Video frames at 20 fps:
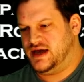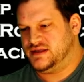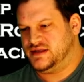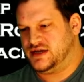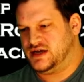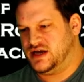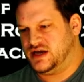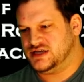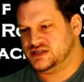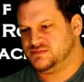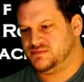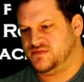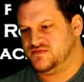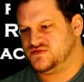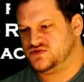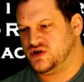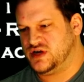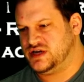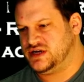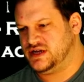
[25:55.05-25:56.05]
at the cusp
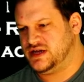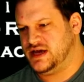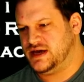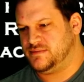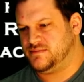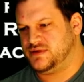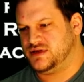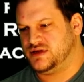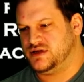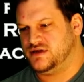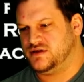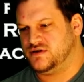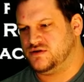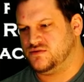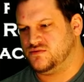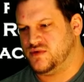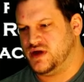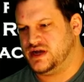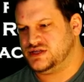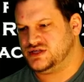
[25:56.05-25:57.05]
of trying to get
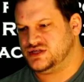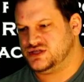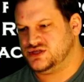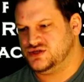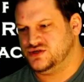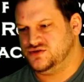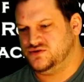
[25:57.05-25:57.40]
political rights